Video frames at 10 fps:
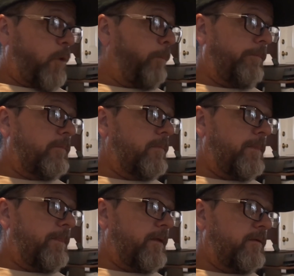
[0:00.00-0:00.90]
Nope.
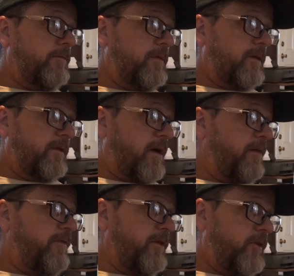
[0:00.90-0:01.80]
I
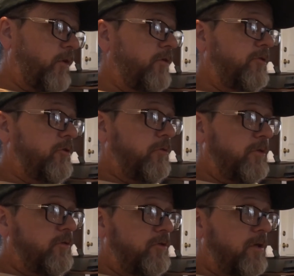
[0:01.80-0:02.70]
offered it to you,
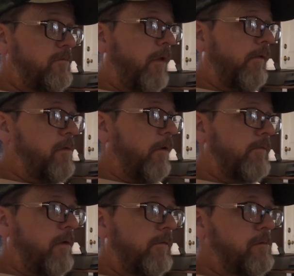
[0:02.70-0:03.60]
and you said, blah, blah,
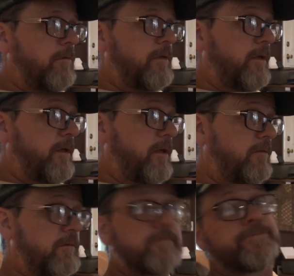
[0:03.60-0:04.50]
blah, blah, and then
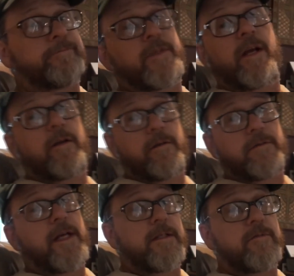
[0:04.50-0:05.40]

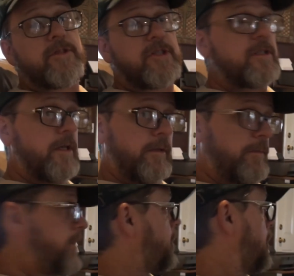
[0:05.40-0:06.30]
that's what she said.
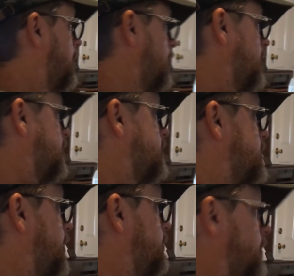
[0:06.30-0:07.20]
So,